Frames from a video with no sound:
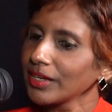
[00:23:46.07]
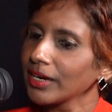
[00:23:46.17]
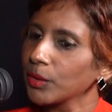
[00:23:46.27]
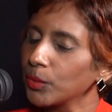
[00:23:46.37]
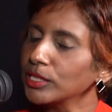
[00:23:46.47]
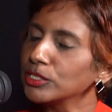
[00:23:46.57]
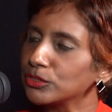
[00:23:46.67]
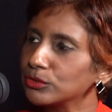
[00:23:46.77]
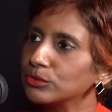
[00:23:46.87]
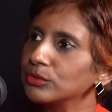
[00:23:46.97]
I want to
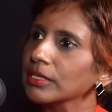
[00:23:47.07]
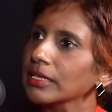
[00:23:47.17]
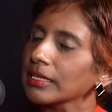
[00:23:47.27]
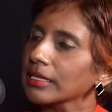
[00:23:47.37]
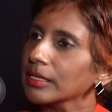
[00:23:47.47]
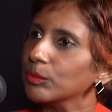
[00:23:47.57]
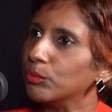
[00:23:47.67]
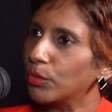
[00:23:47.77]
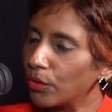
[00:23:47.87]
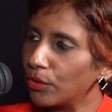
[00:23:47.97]
do
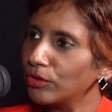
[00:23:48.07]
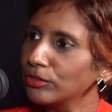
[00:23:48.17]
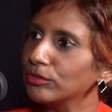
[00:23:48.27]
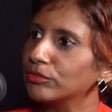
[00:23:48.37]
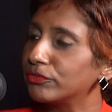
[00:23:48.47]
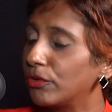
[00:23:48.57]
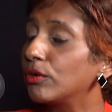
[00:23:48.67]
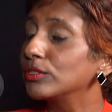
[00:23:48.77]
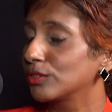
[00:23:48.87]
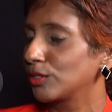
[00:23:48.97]
more
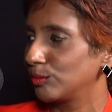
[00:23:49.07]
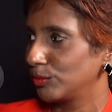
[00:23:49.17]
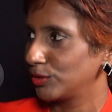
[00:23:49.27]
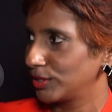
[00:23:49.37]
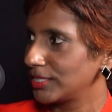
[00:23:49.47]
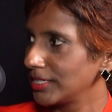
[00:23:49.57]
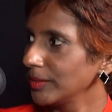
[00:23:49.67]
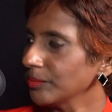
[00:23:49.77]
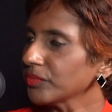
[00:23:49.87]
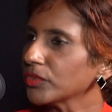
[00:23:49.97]
for the
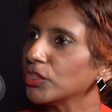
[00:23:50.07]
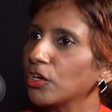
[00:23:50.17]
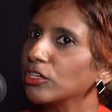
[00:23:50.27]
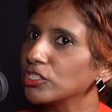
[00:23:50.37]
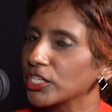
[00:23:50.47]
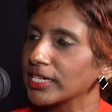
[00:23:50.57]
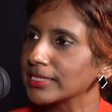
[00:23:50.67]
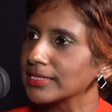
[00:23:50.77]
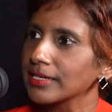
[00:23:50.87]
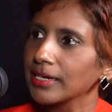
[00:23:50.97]
community, not
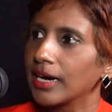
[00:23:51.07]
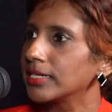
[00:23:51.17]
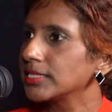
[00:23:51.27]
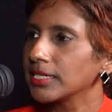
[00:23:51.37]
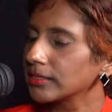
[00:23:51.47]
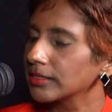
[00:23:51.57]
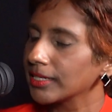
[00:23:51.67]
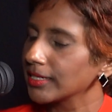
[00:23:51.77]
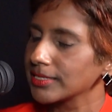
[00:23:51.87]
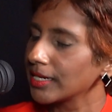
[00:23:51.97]
just, auntie, uncle,
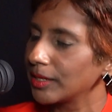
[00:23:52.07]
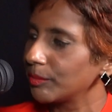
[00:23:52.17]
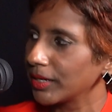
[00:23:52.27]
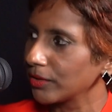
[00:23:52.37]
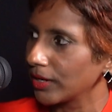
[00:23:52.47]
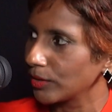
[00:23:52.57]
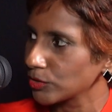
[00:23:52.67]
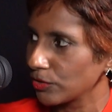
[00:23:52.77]
can I sell and buy your house